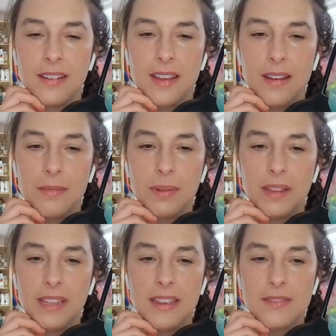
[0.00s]
uh,
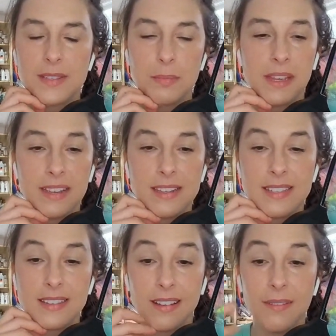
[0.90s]
beliefs because
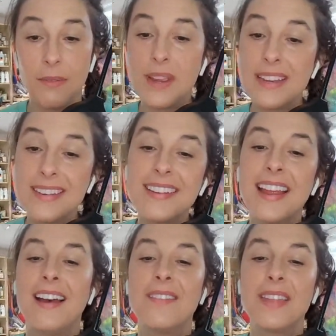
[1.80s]
we didn't
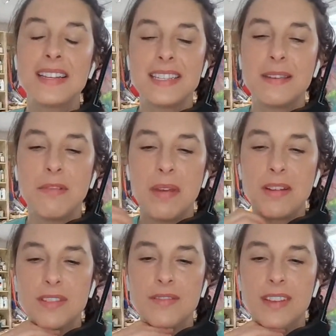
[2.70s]
have that same
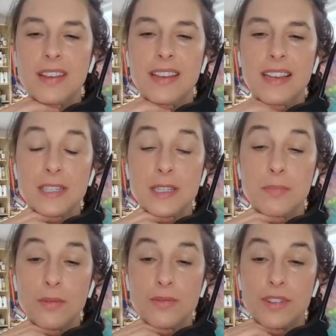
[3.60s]
amount of
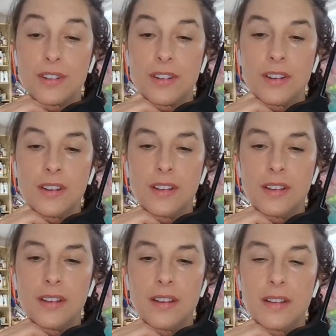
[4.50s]
exposure
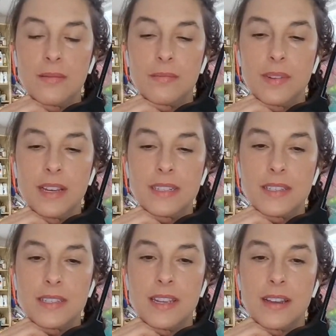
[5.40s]
um,
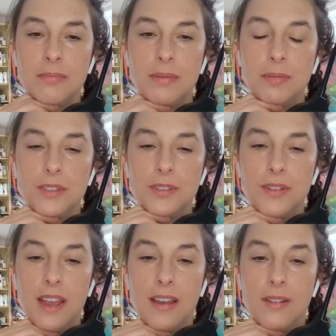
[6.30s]
as young people do
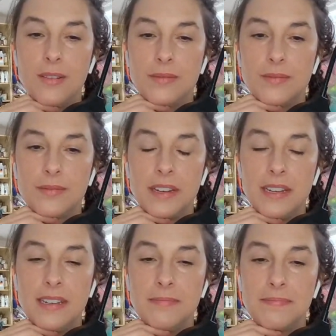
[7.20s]
now,
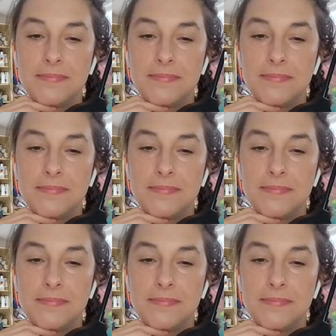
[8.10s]
right? Mm-hmm.